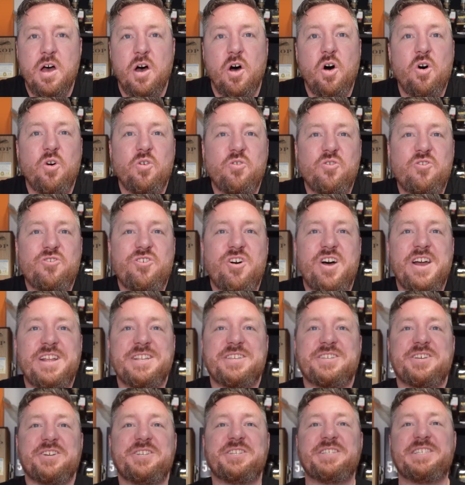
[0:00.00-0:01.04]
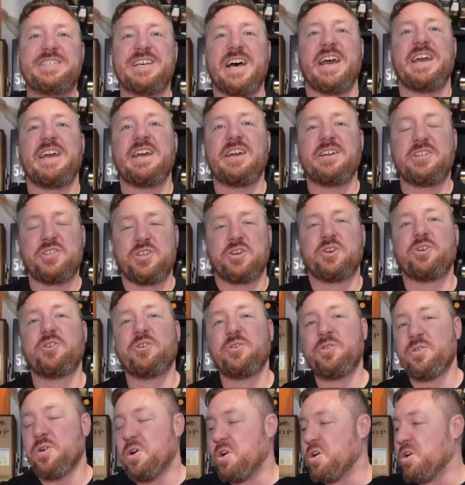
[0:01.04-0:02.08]
All right, so day
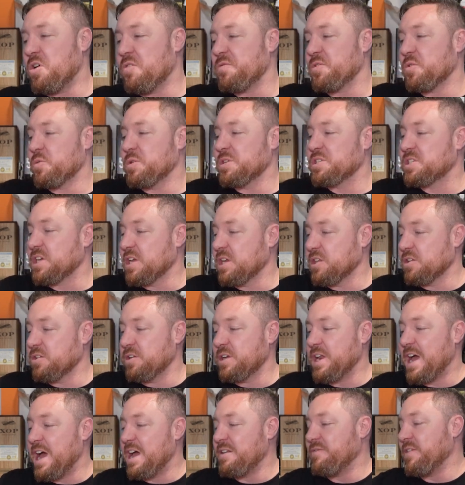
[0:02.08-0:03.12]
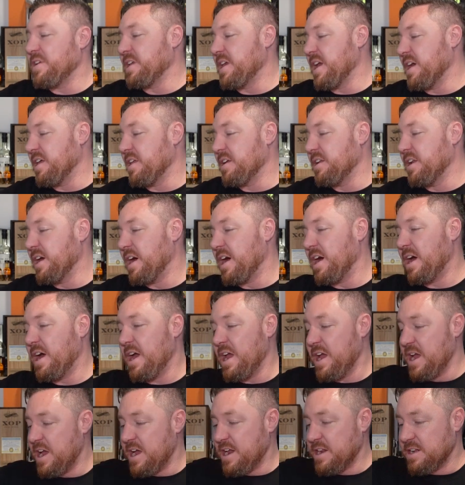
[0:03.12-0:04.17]
2 of the Whiskey Loot Advent Calendar,
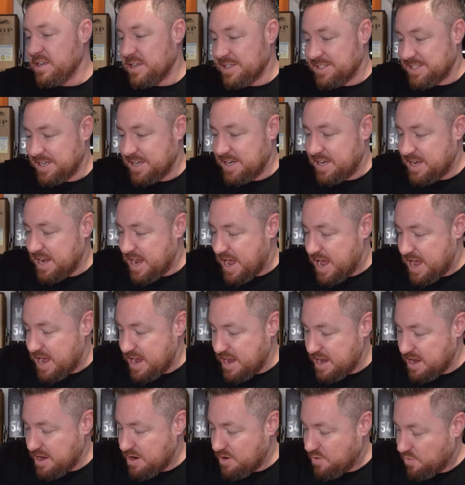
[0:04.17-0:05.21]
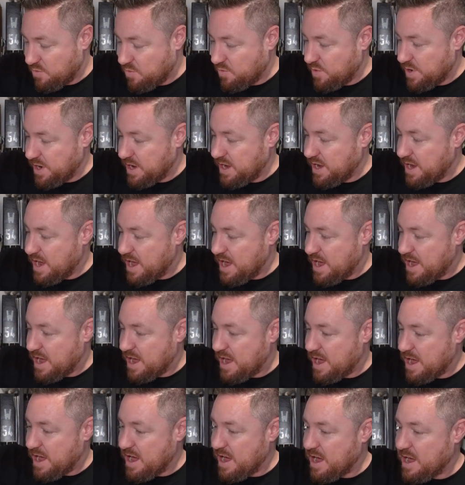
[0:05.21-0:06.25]
and today we
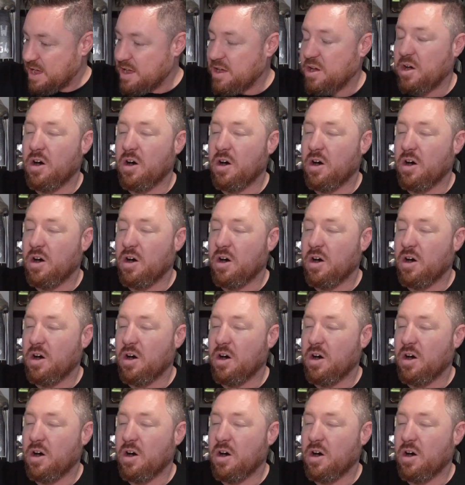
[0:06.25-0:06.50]
are,